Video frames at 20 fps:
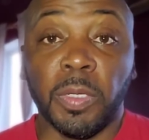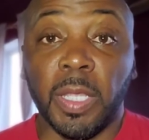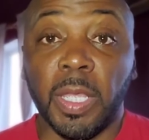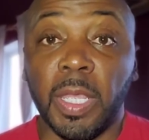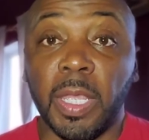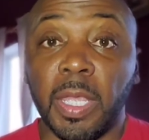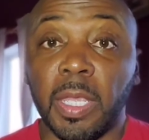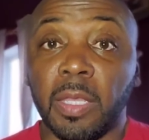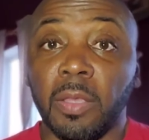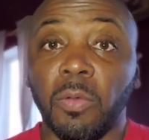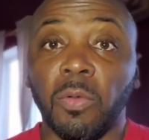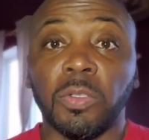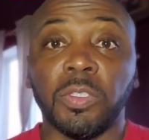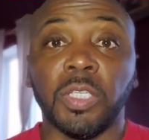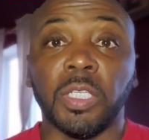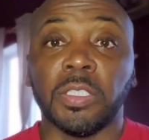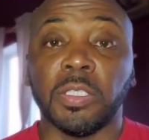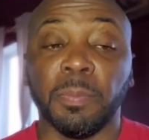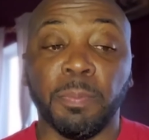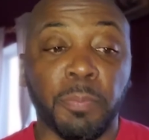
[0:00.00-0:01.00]
hand or
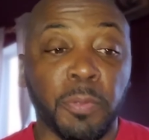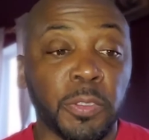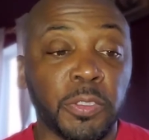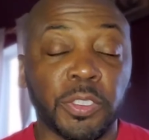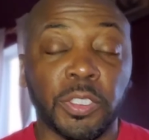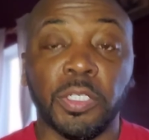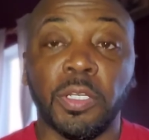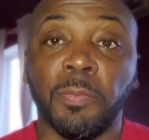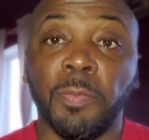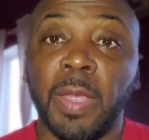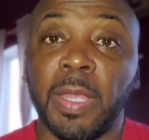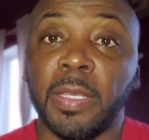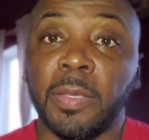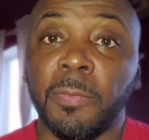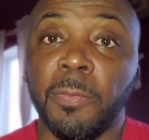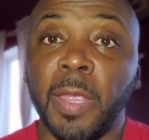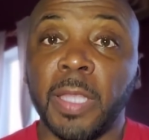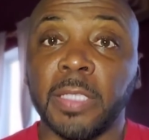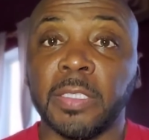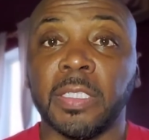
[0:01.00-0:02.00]
just a push in the right
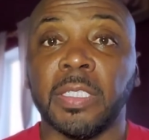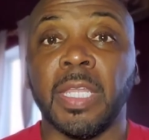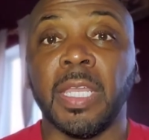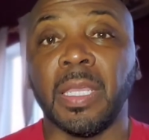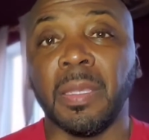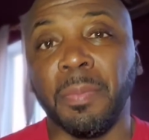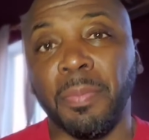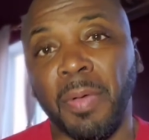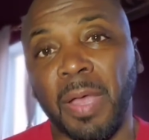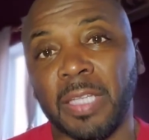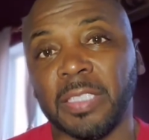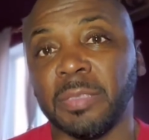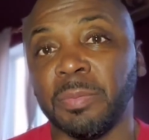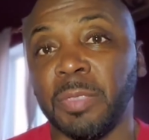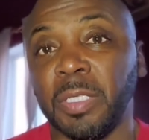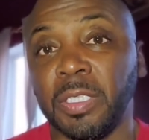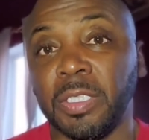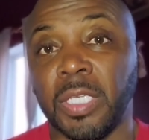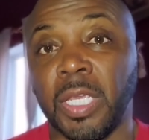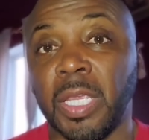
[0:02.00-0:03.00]
direction that could
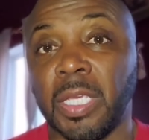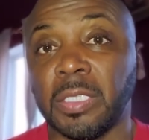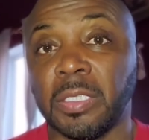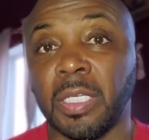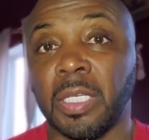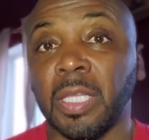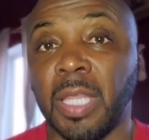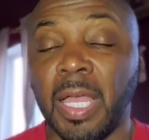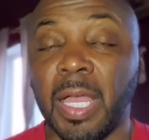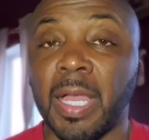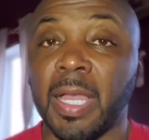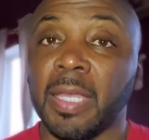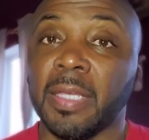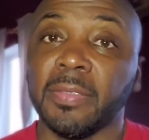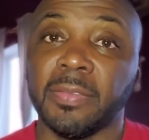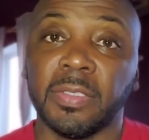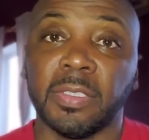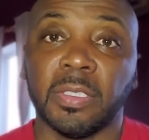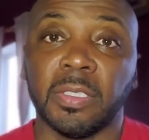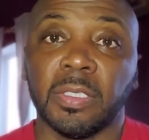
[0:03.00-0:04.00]
possibly change their
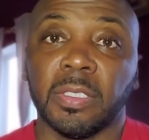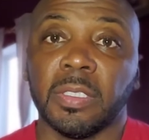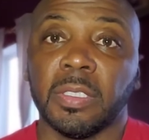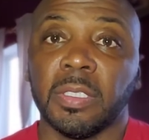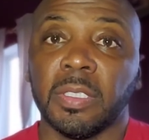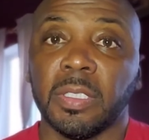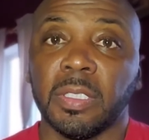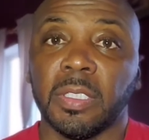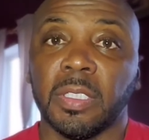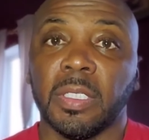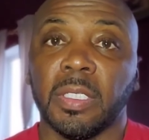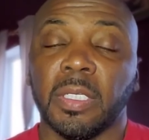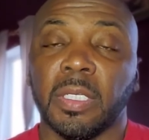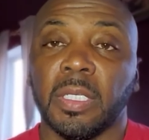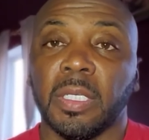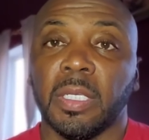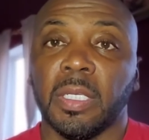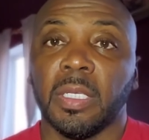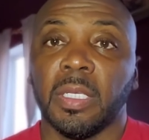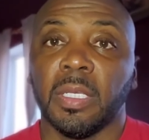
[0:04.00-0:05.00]
lives.
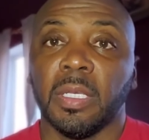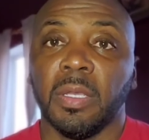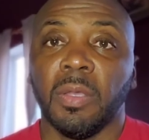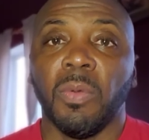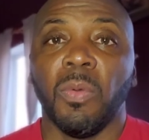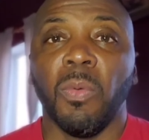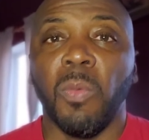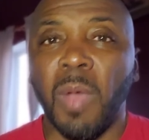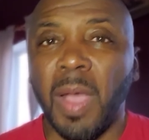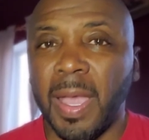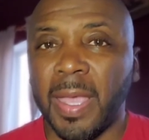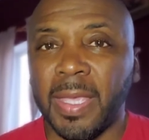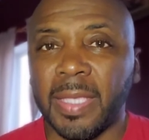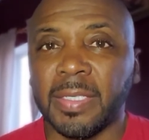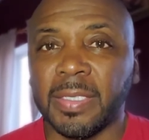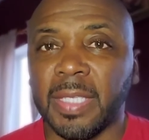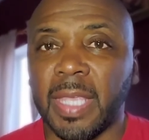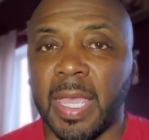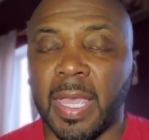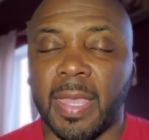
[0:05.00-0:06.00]
Why
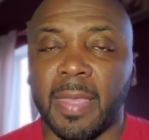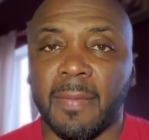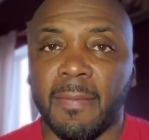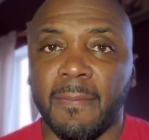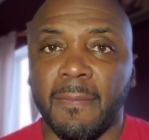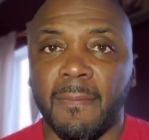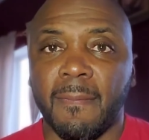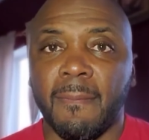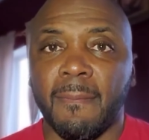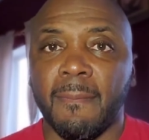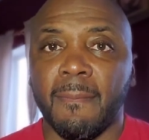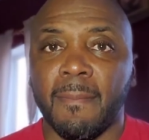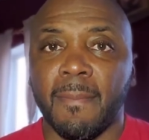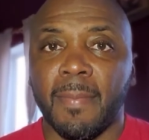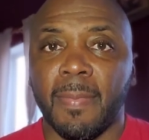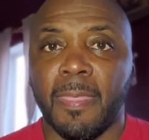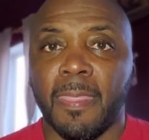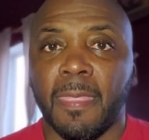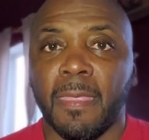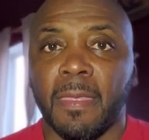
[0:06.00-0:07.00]
is that?
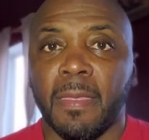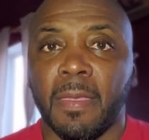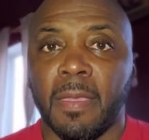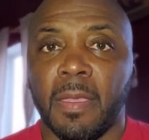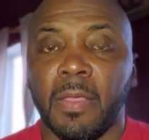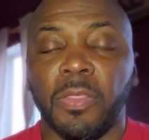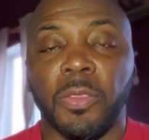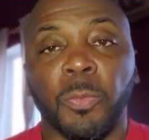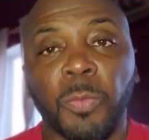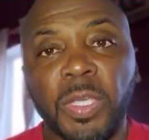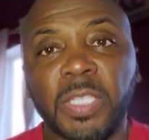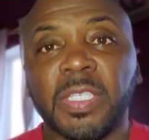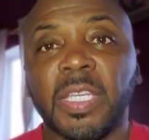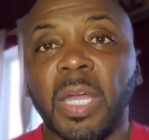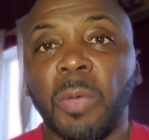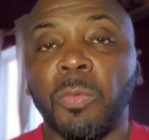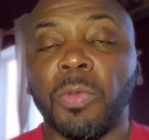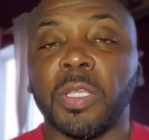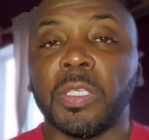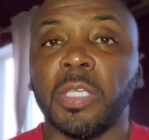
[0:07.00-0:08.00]
The reason I
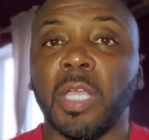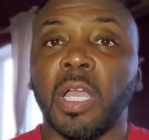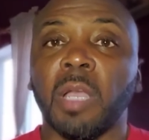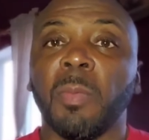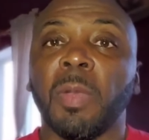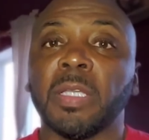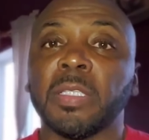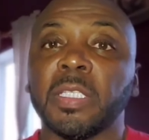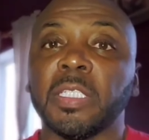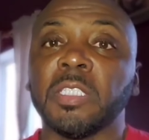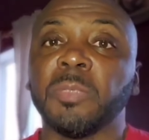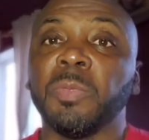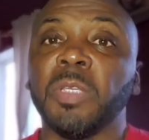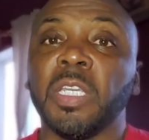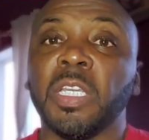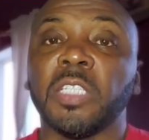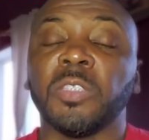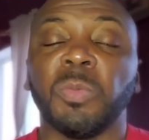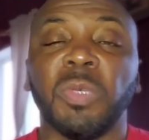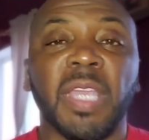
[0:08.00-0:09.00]
want to talk about this is
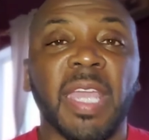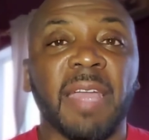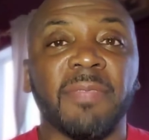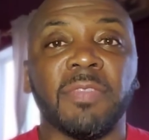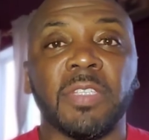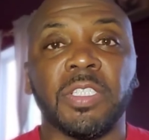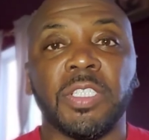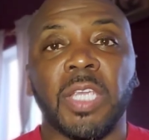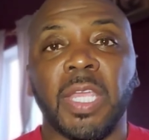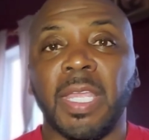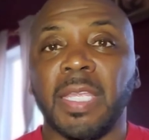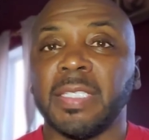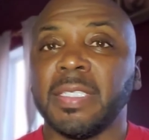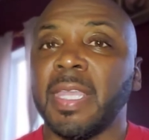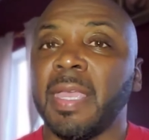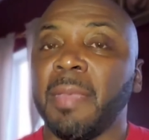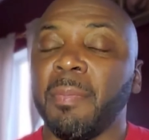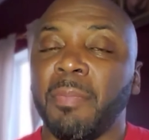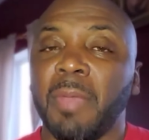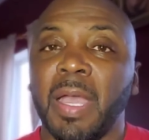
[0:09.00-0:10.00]
because we have to change
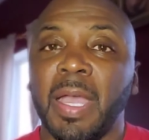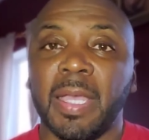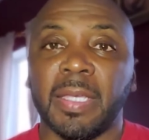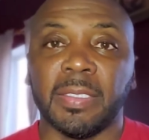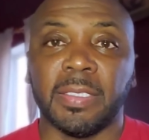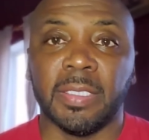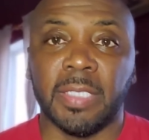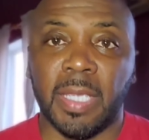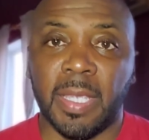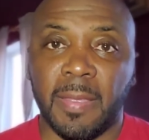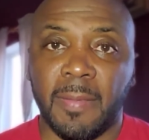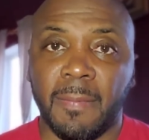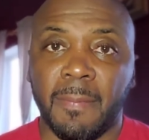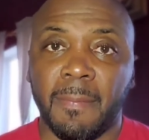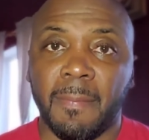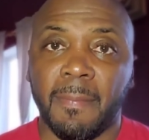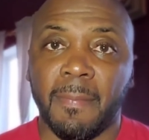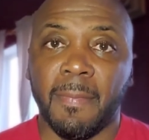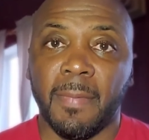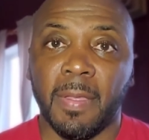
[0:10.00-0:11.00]
that mindset.
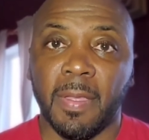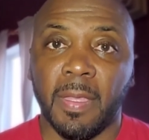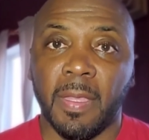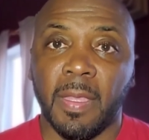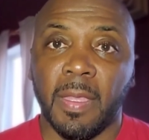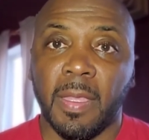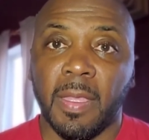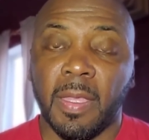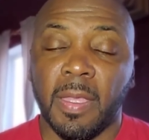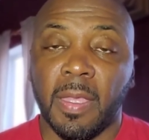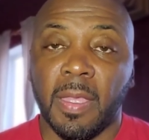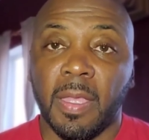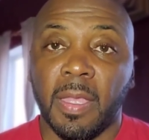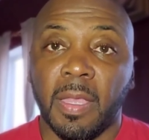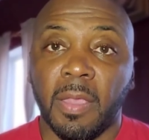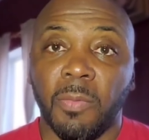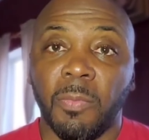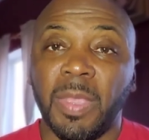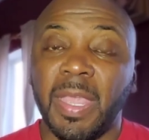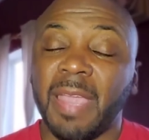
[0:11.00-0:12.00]

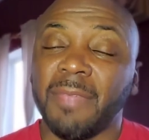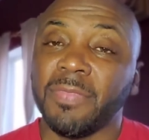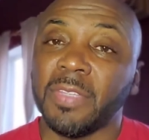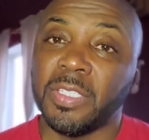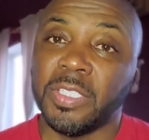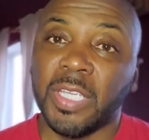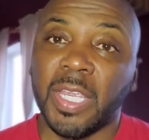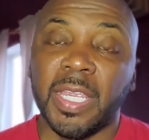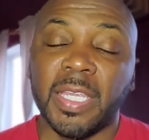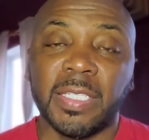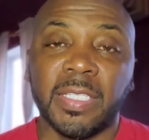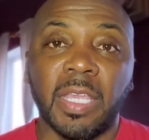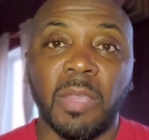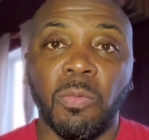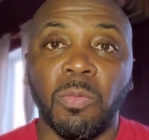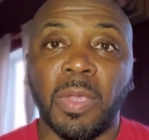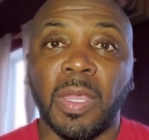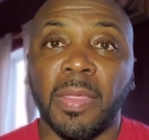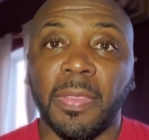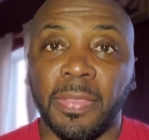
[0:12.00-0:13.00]
We have to change that
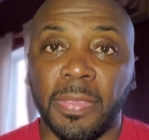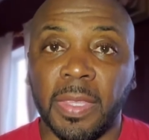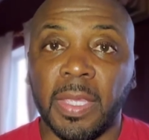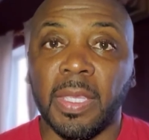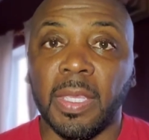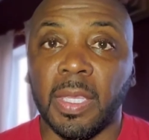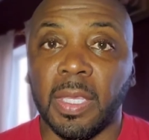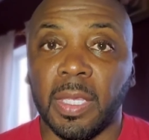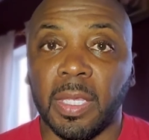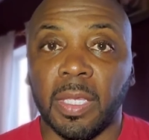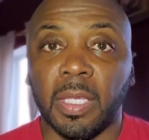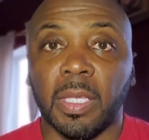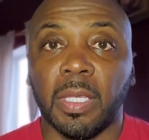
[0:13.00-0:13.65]
way of thinking.